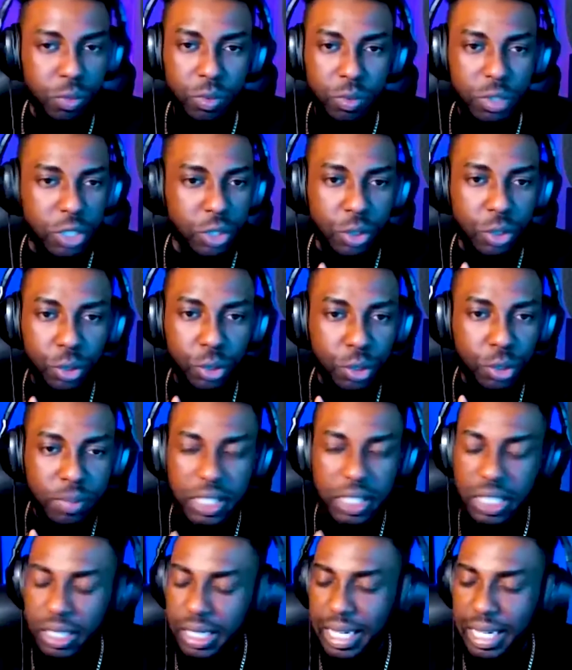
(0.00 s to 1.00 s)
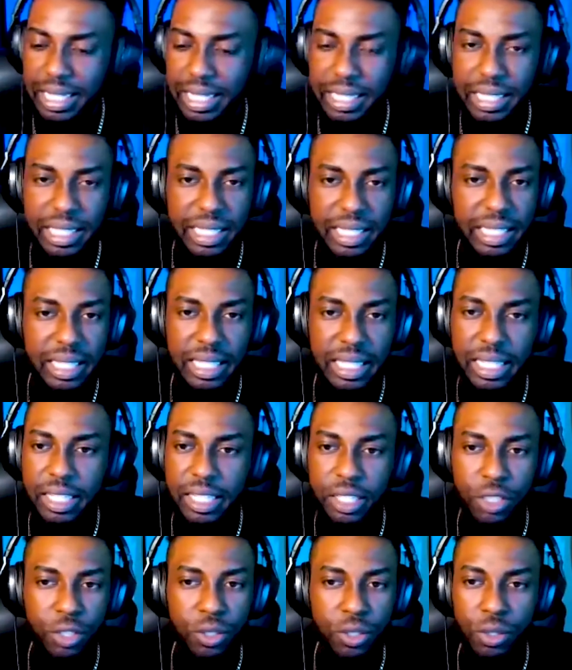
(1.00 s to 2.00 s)
the social media calendar
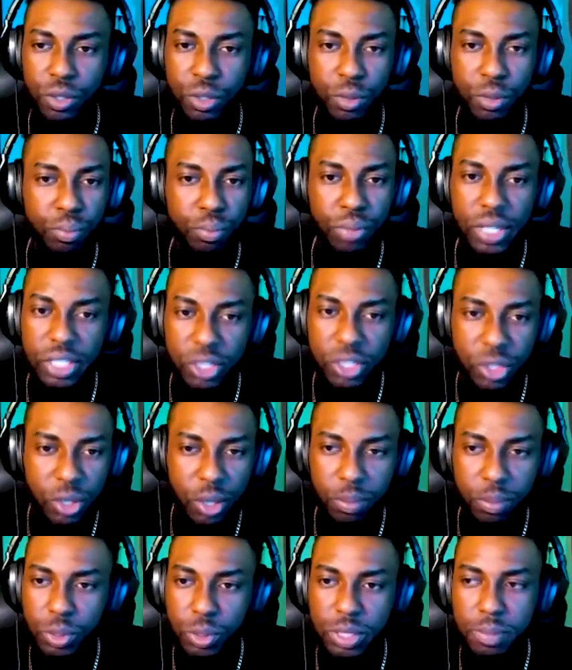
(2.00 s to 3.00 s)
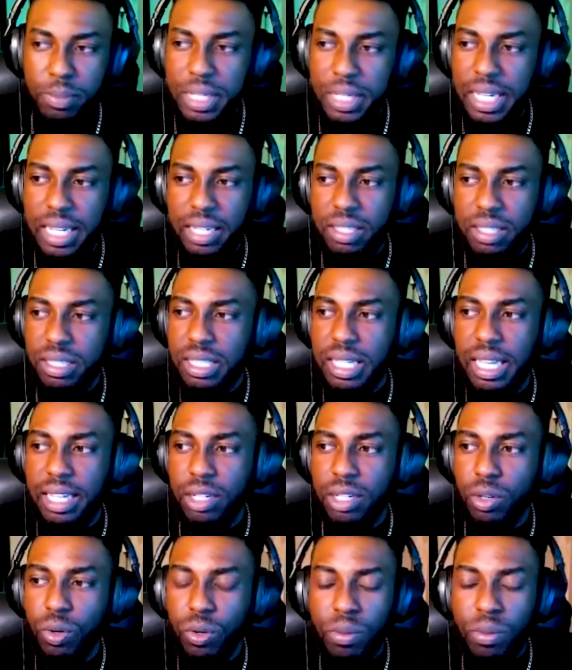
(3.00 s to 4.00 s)
thing, you brainstormed with me and I was
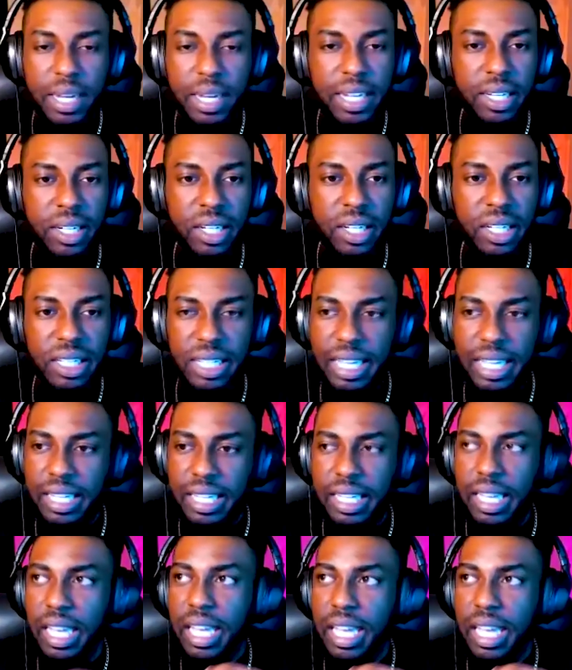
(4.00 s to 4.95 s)
like, oh my God, like